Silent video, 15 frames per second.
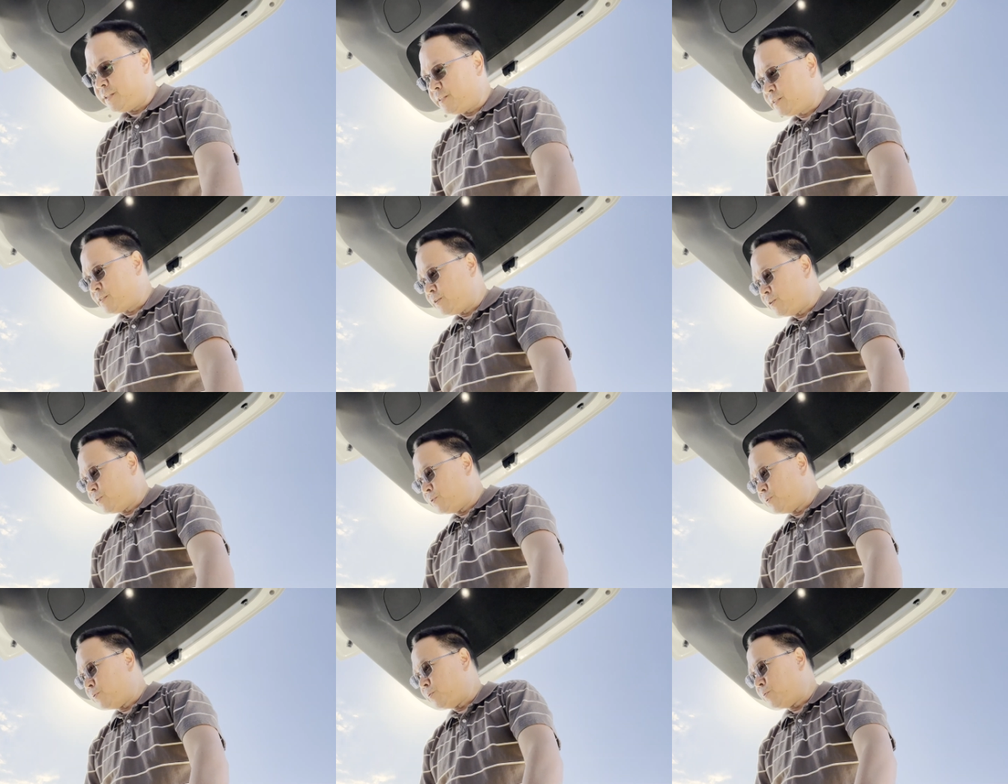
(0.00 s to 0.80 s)

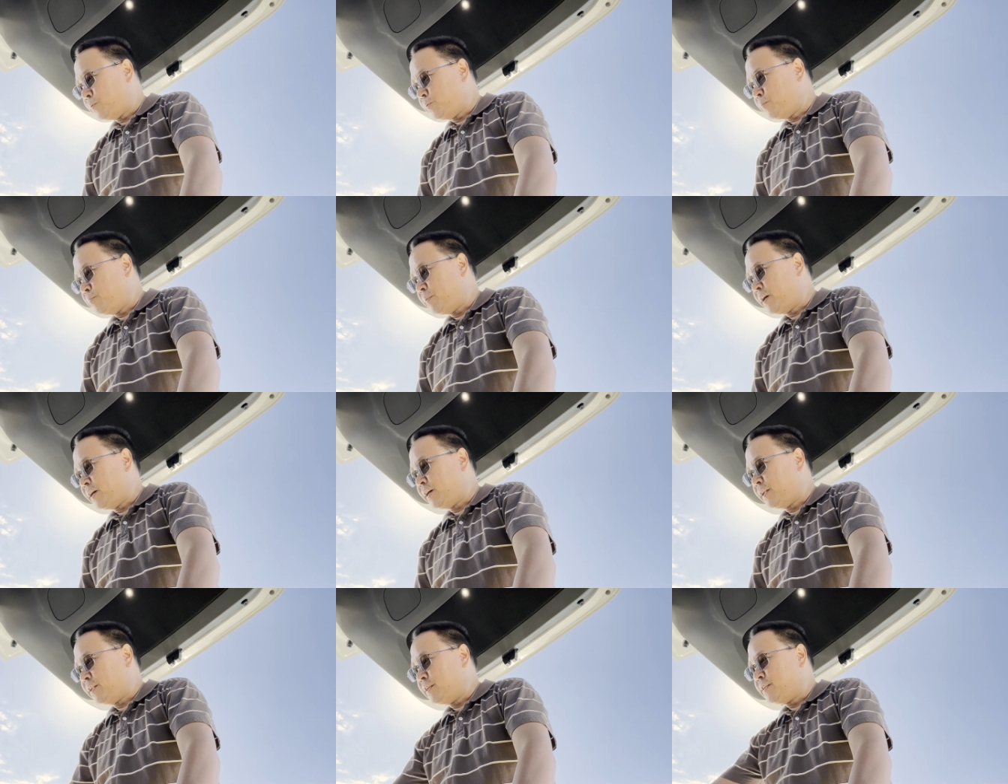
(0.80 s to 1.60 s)
So,
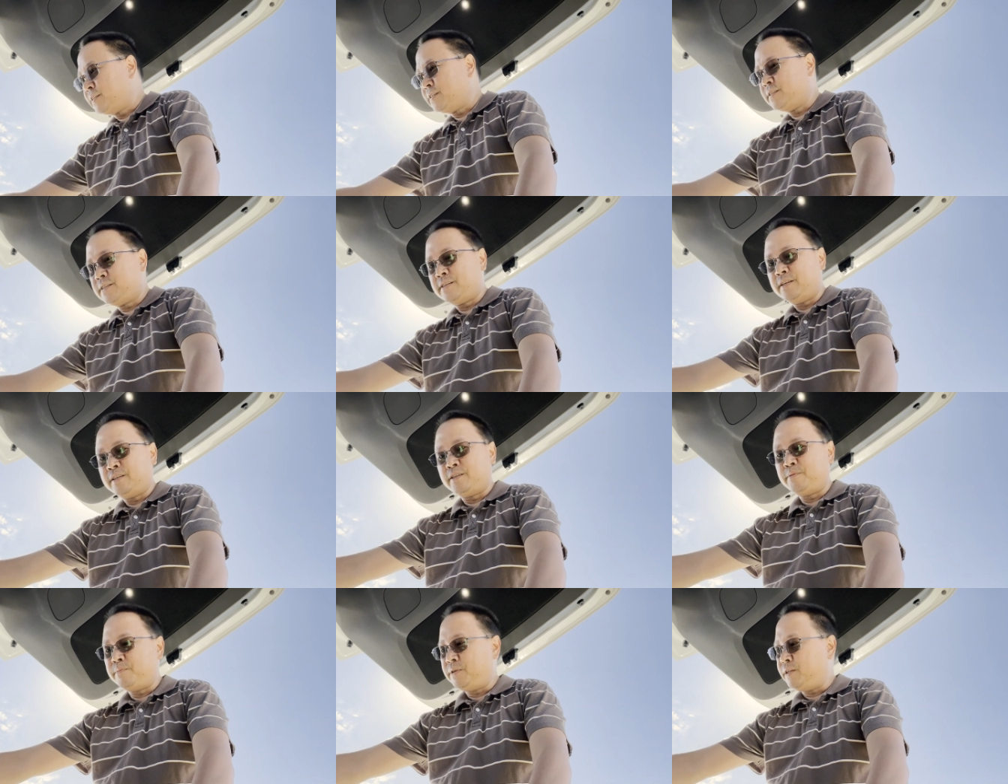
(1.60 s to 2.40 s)
man, this is
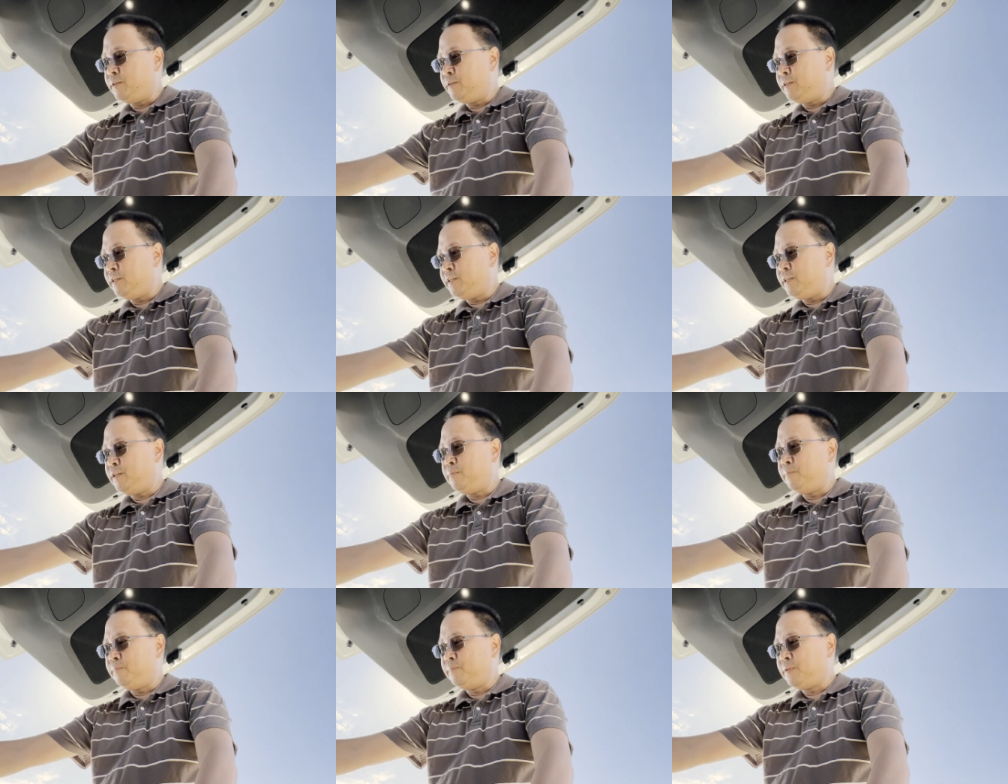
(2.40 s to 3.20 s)
gonna
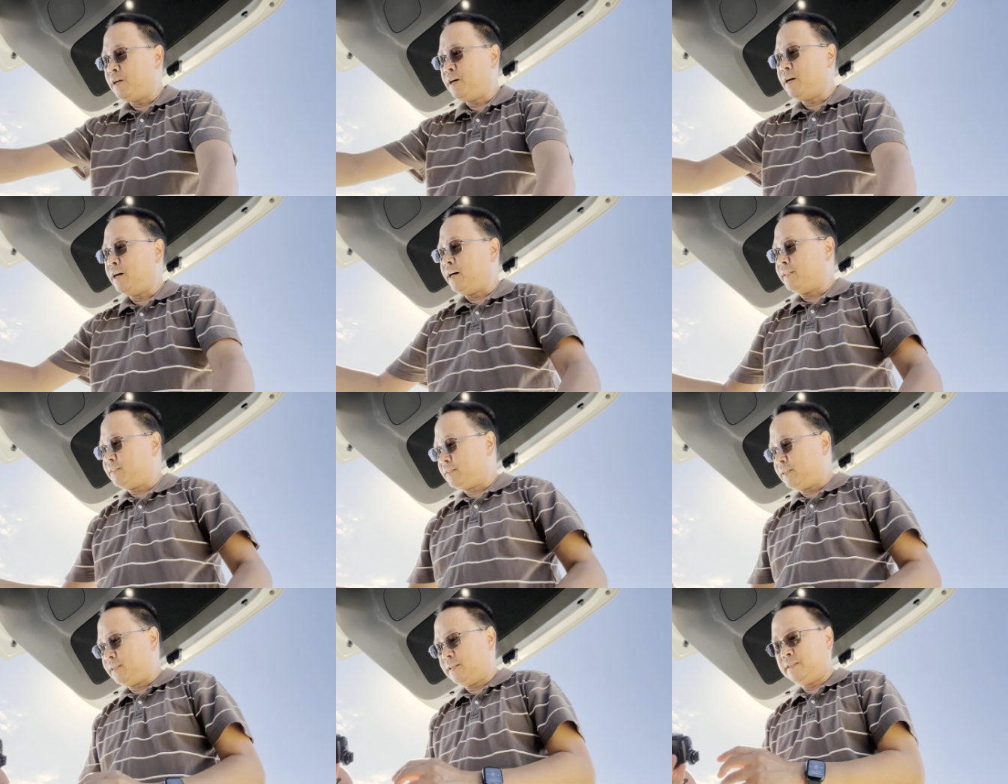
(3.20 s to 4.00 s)
be
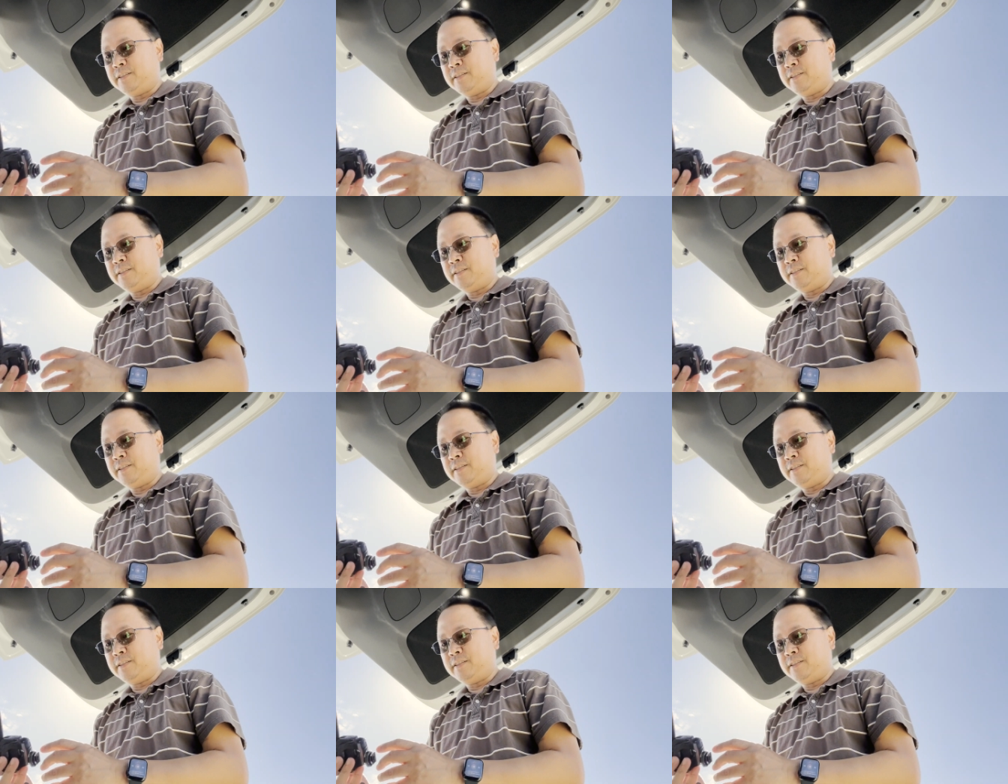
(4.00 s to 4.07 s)
hot.